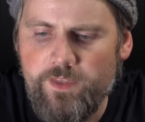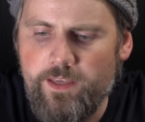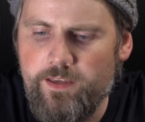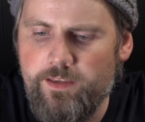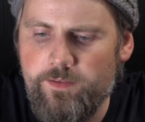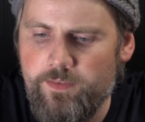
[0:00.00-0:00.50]

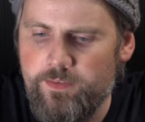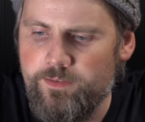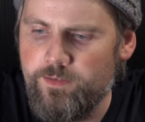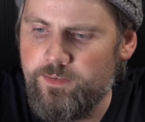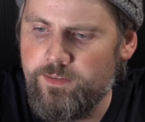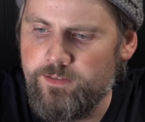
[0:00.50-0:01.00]
Uh,
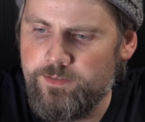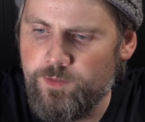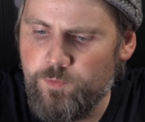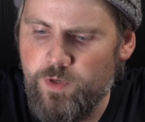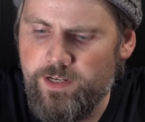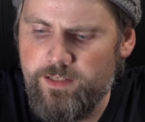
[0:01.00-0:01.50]
the, so
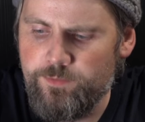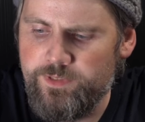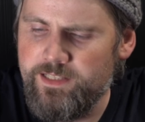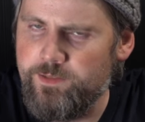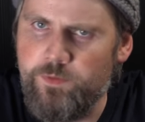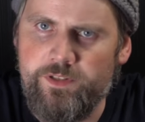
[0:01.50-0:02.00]
what I
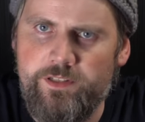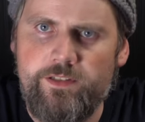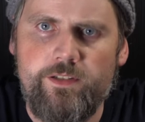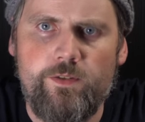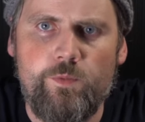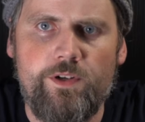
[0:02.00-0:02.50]
really
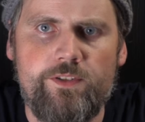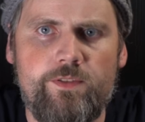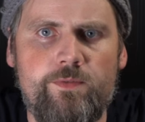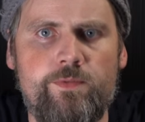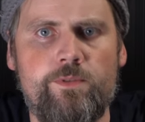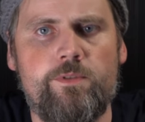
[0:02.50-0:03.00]
wanted was
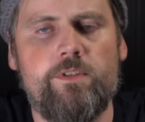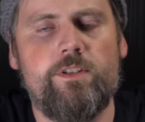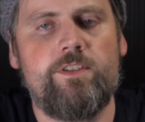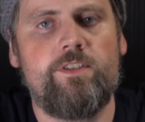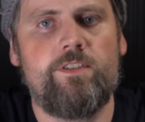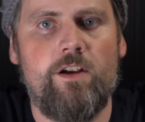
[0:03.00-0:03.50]
for
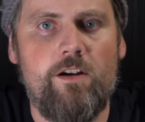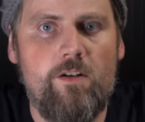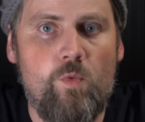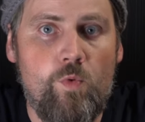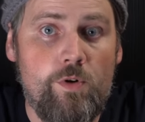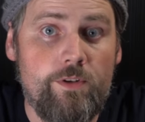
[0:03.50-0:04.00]
Star
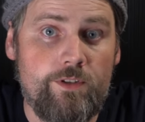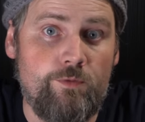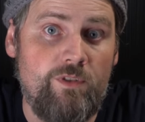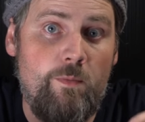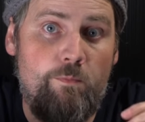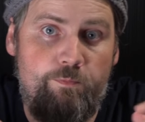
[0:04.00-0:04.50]
Wars
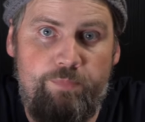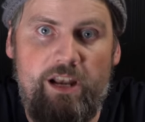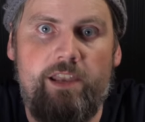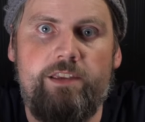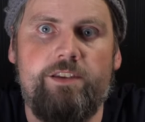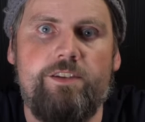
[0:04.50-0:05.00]

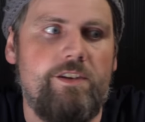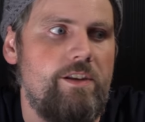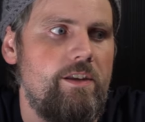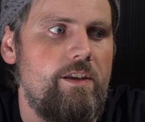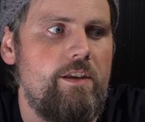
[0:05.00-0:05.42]
Rebellion,